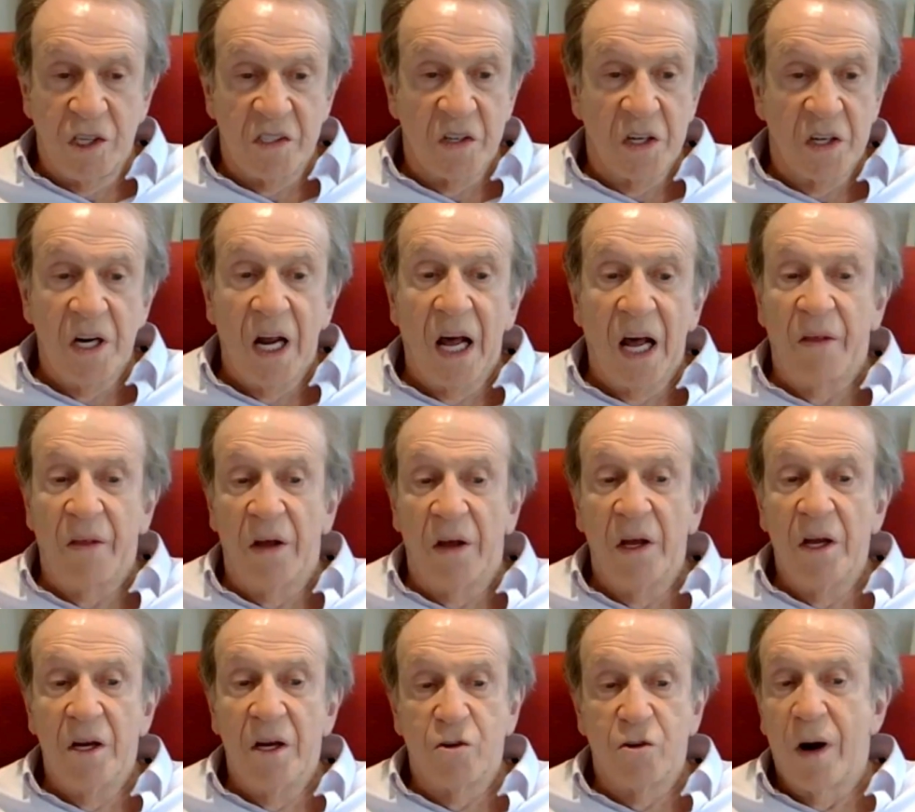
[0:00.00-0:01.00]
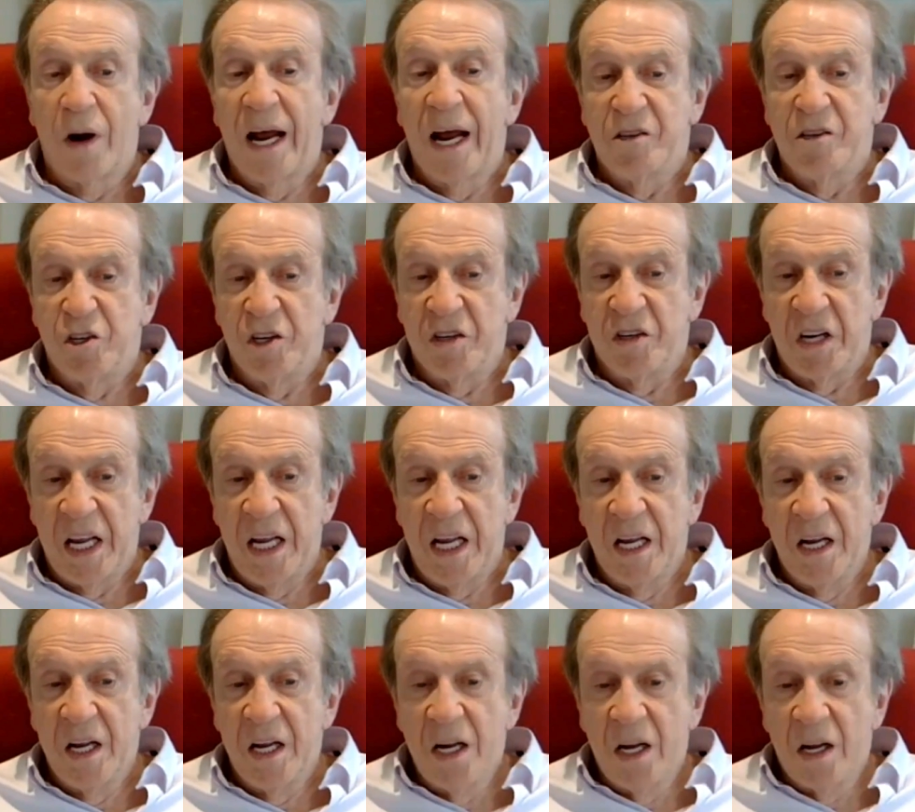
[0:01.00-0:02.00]
which is another
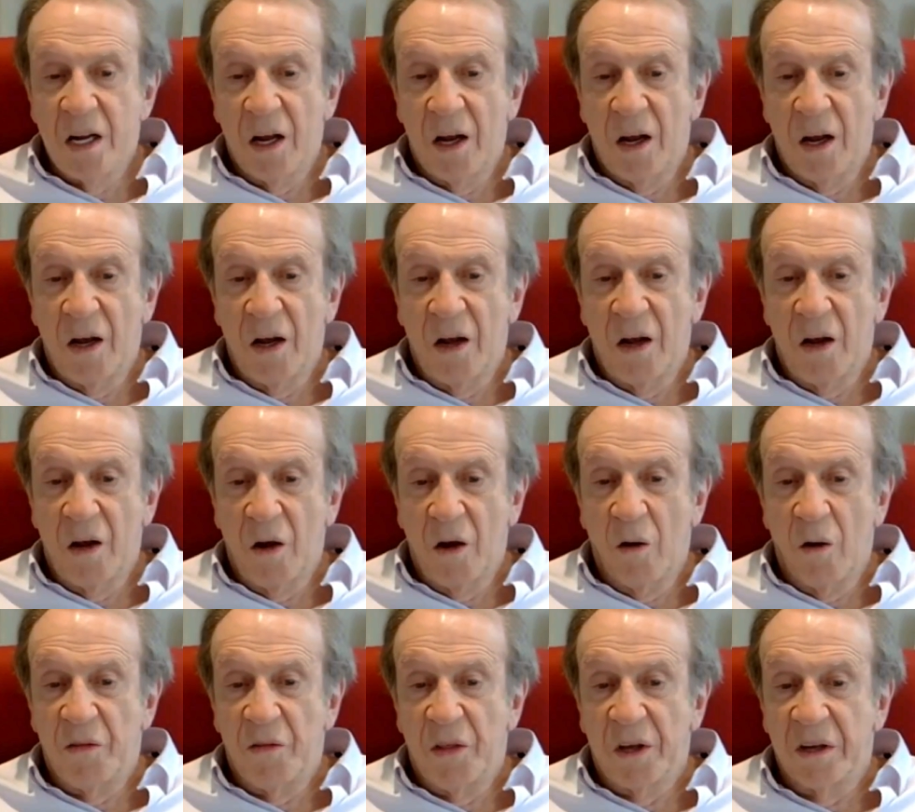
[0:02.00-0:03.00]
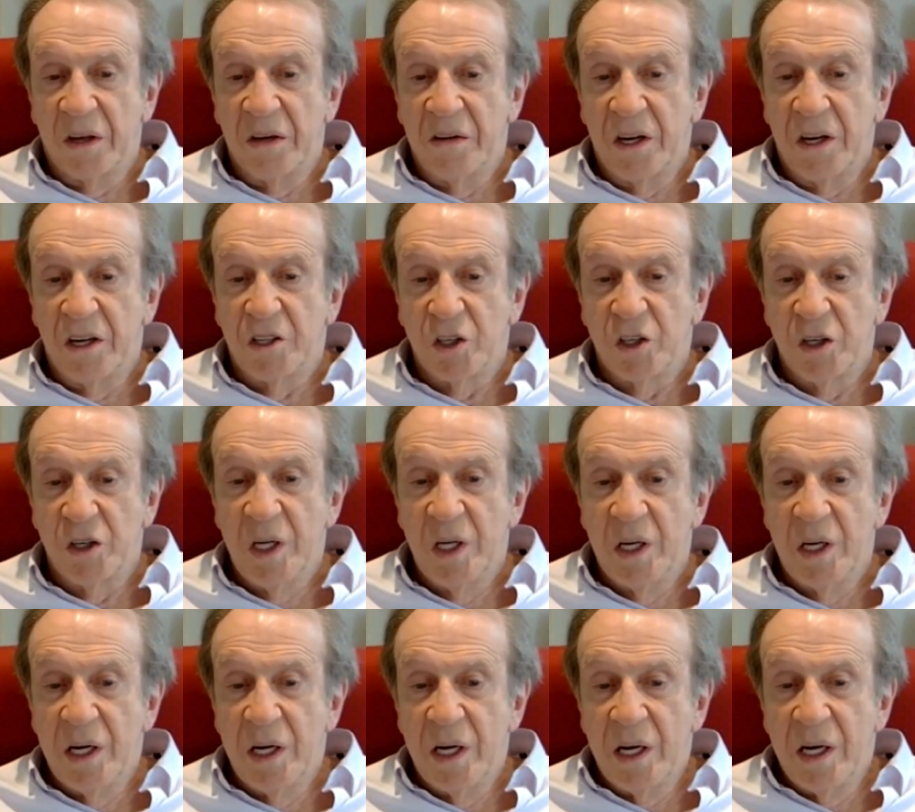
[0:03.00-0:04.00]
tragedy of the
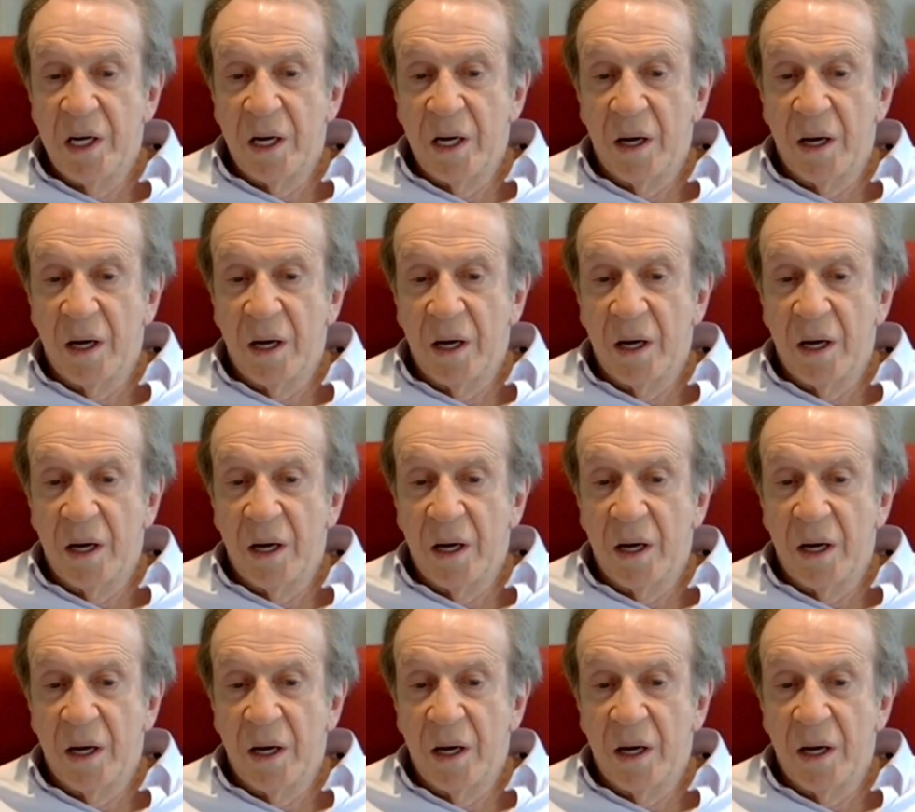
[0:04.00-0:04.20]
condition.